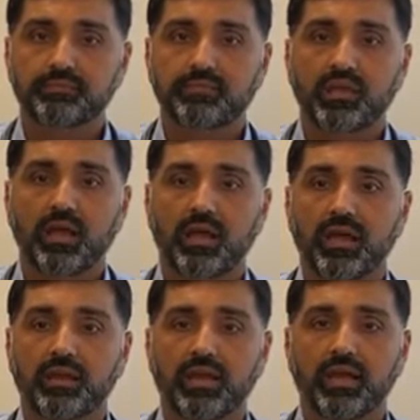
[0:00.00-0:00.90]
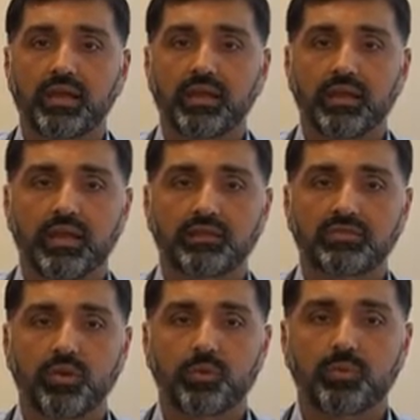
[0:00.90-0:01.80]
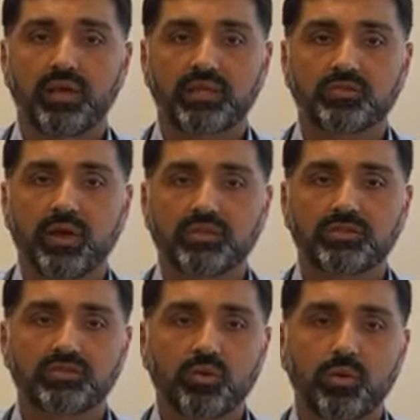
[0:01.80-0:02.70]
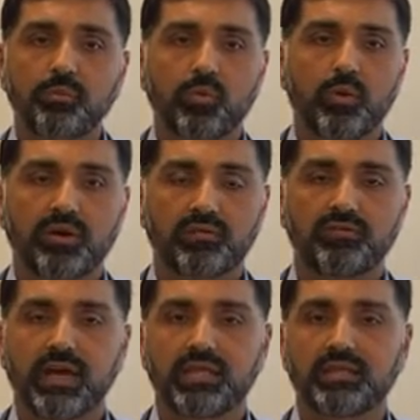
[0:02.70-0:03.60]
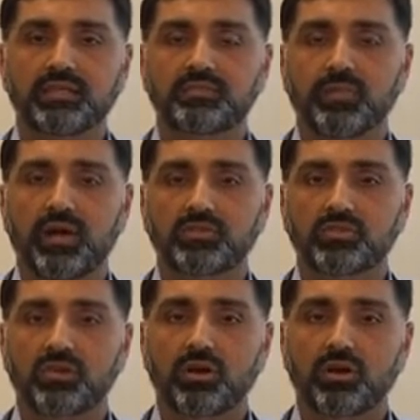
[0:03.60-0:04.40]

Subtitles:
Wow. And so that's why it's so important to find these spots